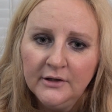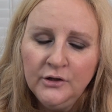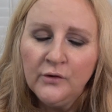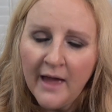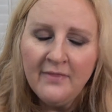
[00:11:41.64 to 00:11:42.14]

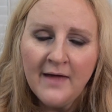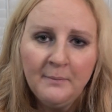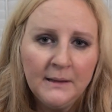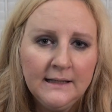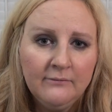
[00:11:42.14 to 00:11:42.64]
you'll get there,
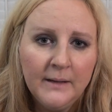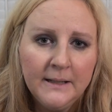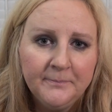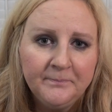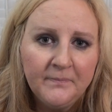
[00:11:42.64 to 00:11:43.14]
believe
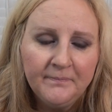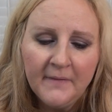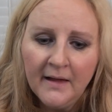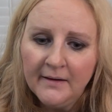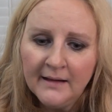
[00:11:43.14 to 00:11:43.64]
me.
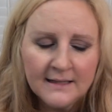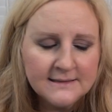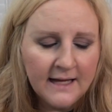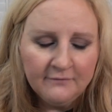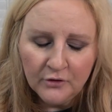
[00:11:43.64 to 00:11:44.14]
Like I
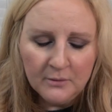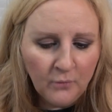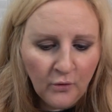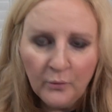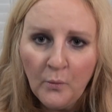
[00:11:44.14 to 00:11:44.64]
said, I've done it
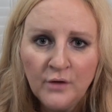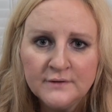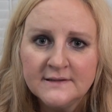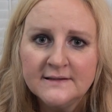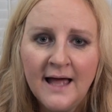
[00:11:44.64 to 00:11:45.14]
more than
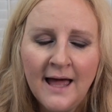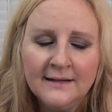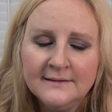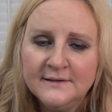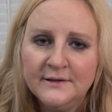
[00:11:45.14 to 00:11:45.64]
once,
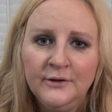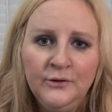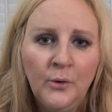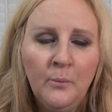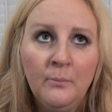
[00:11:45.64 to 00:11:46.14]
and
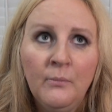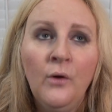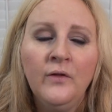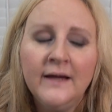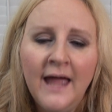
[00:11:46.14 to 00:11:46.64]
you're
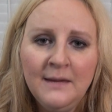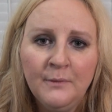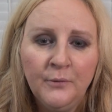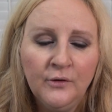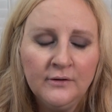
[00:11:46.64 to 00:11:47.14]
more than
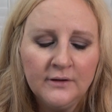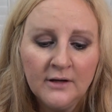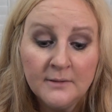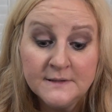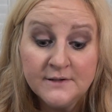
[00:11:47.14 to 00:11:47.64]
capable,
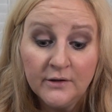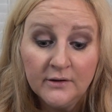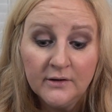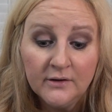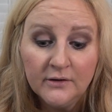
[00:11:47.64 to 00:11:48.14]
because
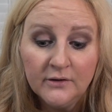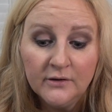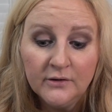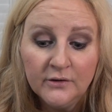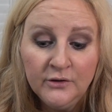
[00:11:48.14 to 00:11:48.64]

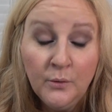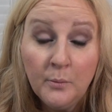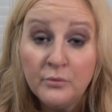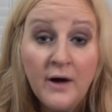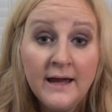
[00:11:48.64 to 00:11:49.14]
you are
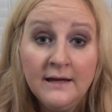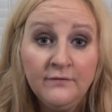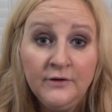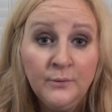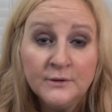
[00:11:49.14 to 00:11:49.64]

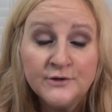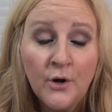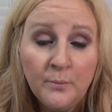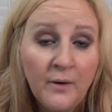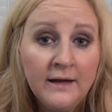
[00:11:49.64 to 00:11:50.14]
brave. You are
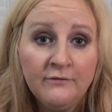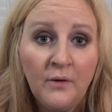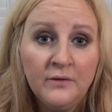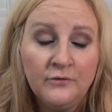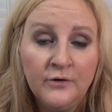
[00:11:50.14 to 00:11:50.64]
so brave
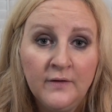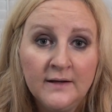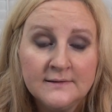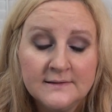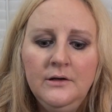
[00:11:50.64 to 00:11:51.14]
going through
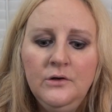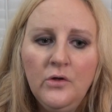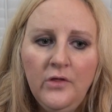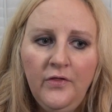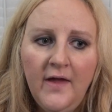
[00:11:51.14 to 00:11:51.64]
this.
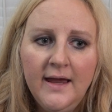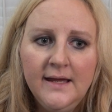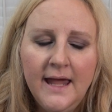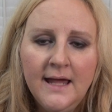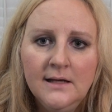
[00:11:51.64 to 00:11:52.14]
Another
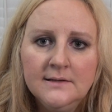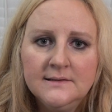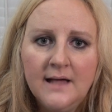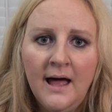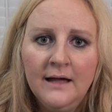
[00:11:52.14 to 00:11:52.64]
thing
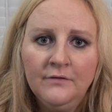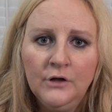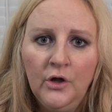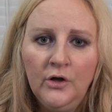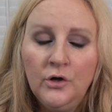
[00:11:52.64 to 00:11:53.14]
is, I have
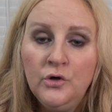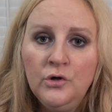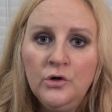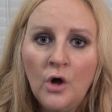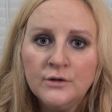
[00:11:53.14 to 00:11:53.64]

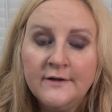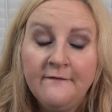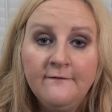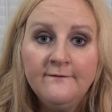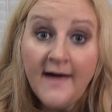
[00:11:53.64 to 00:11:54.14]
learned not to
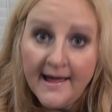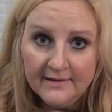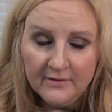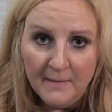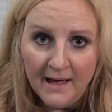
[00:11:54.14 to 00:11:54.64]

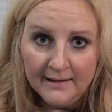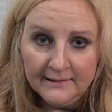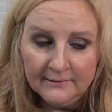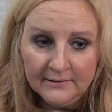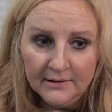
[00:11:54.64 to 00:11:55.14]
fight the
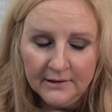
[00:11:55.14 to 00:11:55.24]
mind.